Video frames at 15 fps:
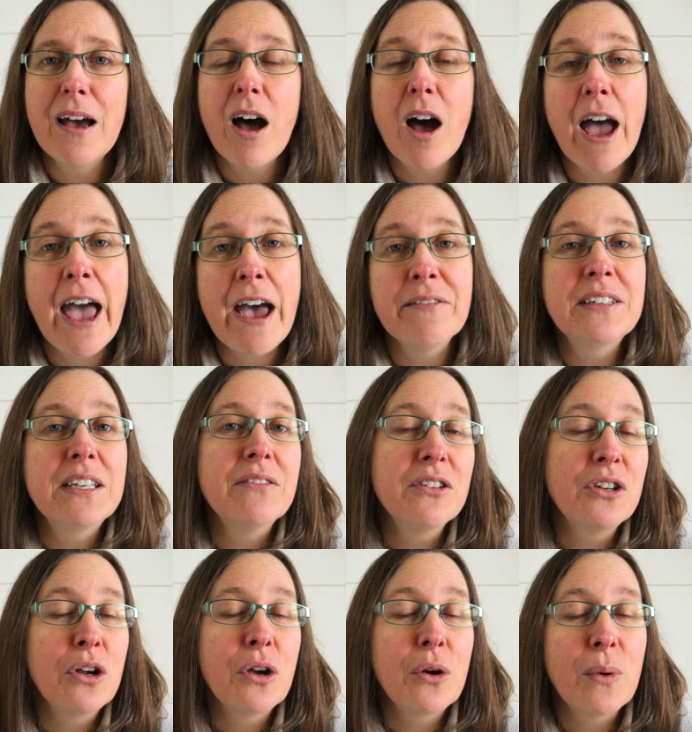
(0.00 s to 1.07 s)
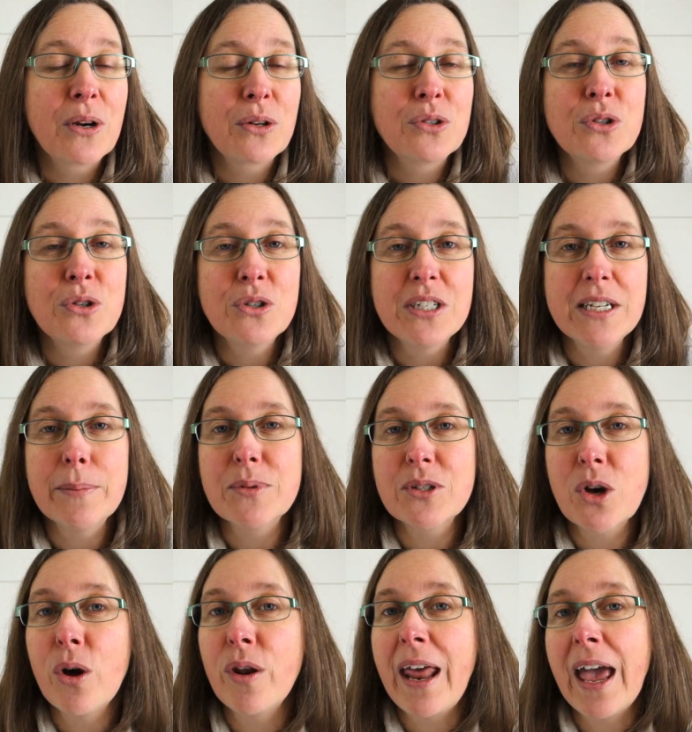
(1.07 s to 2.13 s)
I have given her 1 or 2 tips
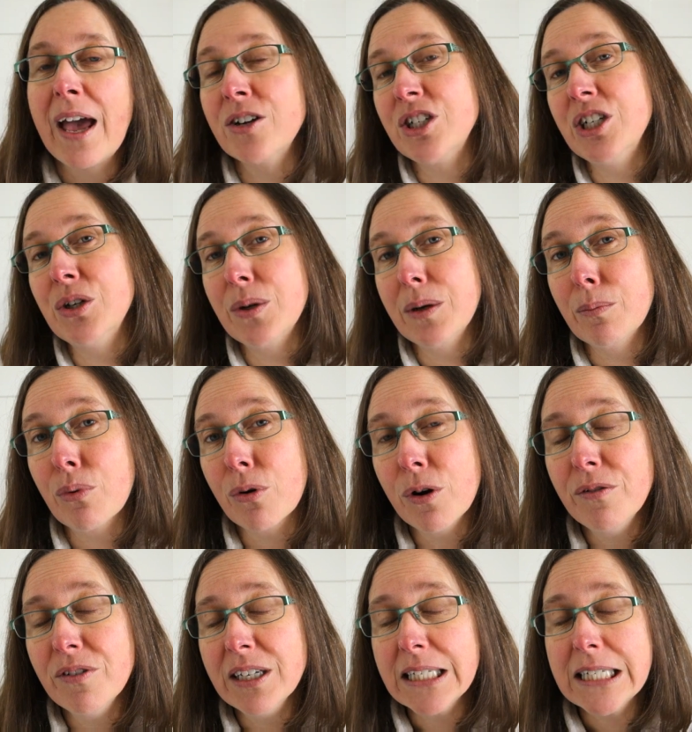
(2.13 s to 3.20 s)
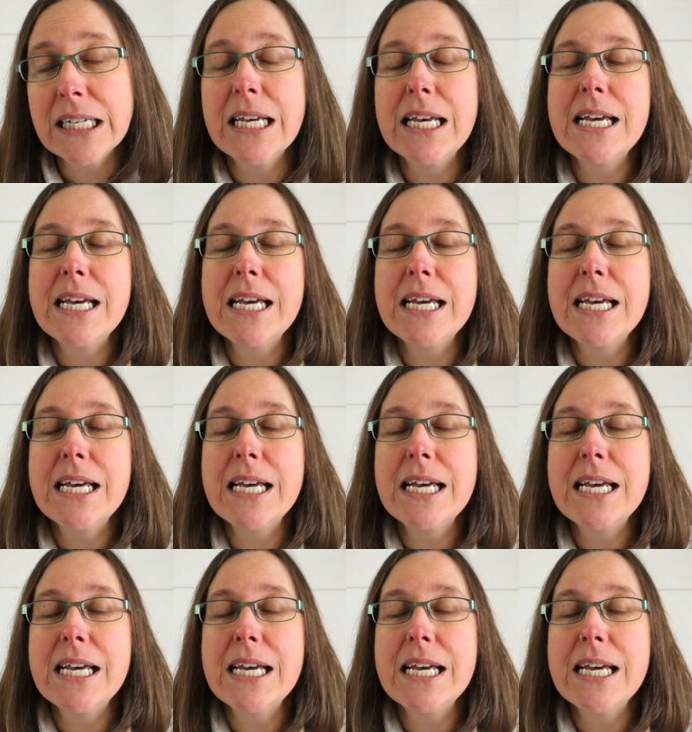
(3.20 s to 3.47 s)
on how she could improve it,